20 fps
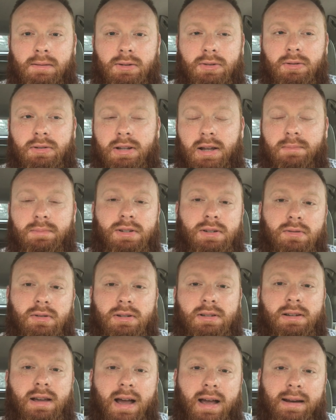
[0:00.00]
to attempt
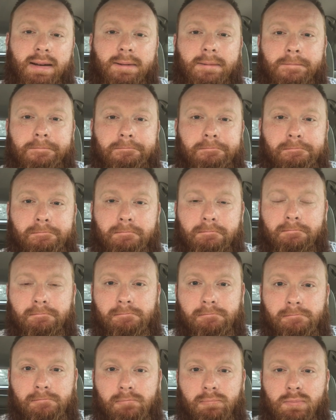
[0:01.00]
suicide.
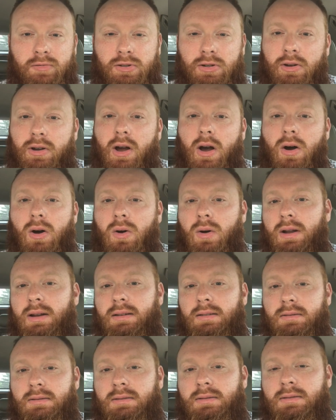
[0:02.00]
So go
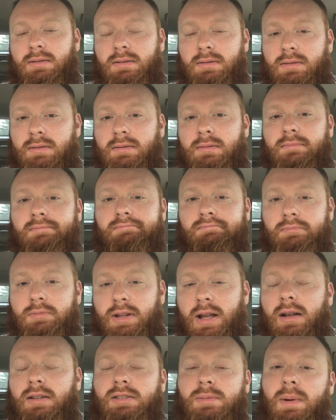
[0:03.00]
and
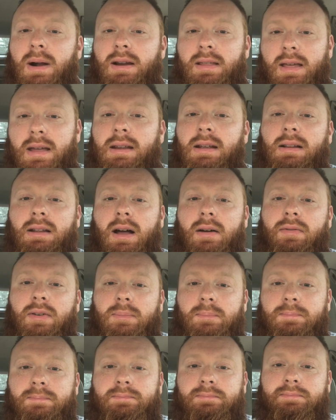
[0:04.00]
tell somebody that you love
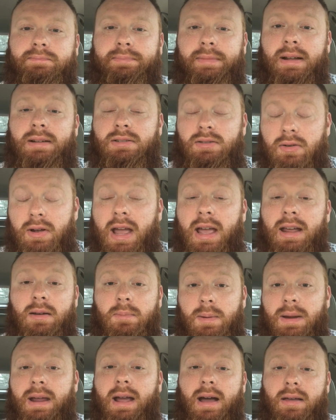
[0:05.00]
them. It's okay
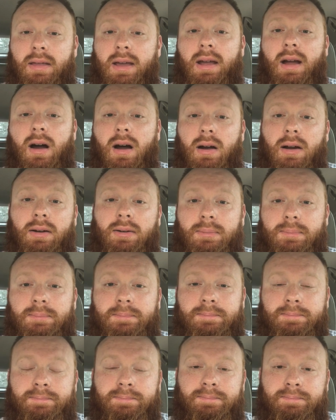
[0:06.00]
to be how they are,
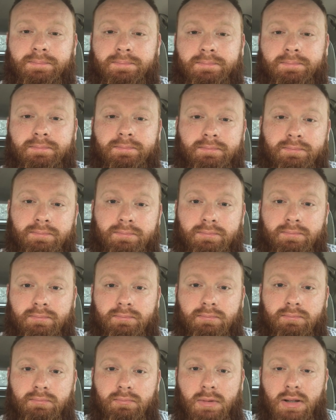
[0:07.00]

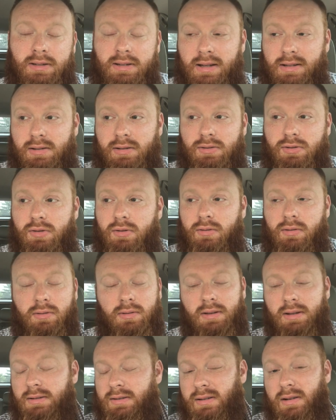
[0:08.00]
because that's the truth.
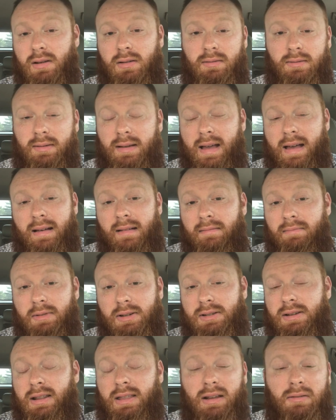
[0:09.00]
There's
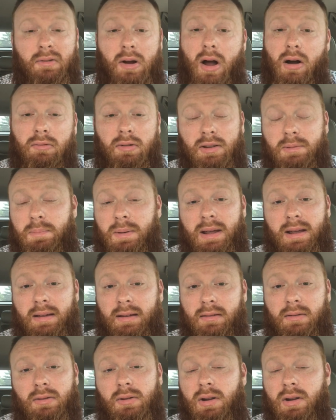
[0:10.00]
nothing wrong with being